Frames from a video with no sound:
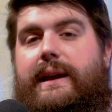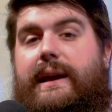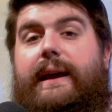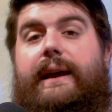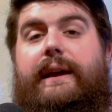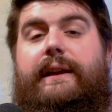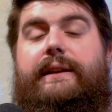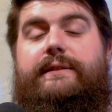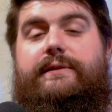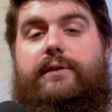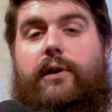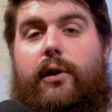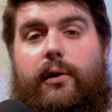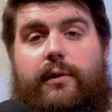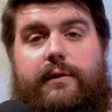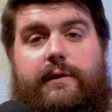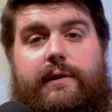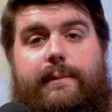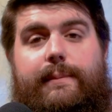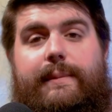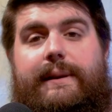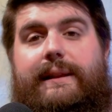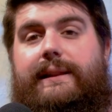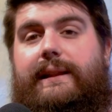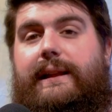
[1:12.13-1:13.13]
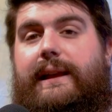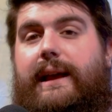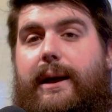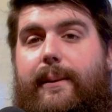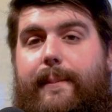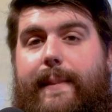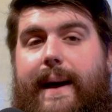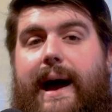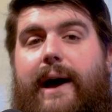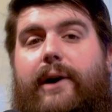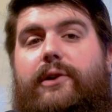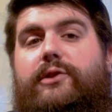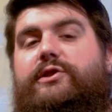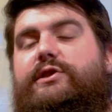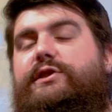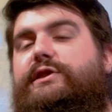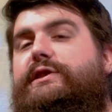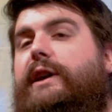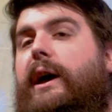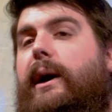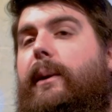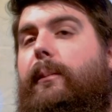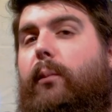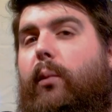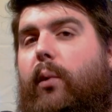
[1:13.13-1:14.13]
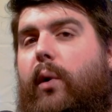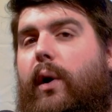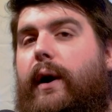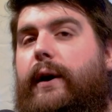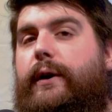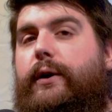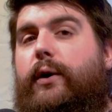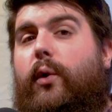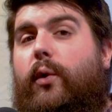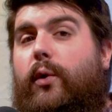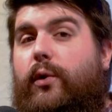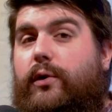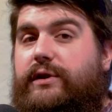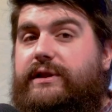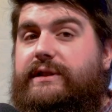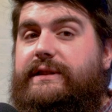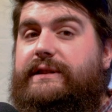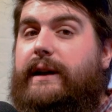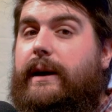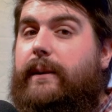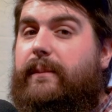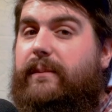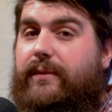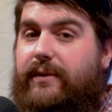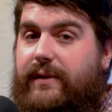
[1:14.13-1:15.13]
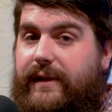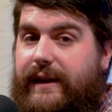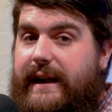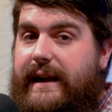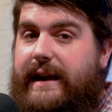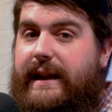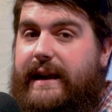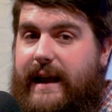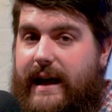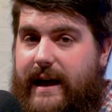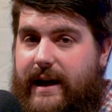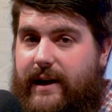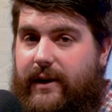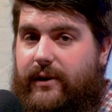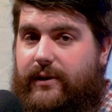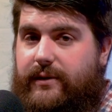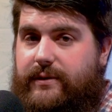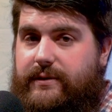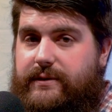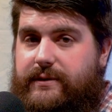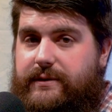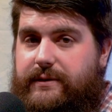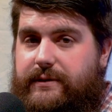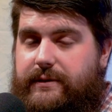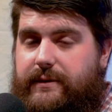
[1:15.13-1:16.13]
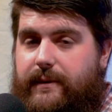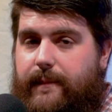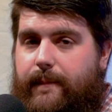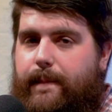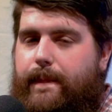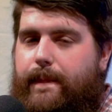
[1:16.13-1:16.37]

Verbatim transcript: is ultimately about someone or something else,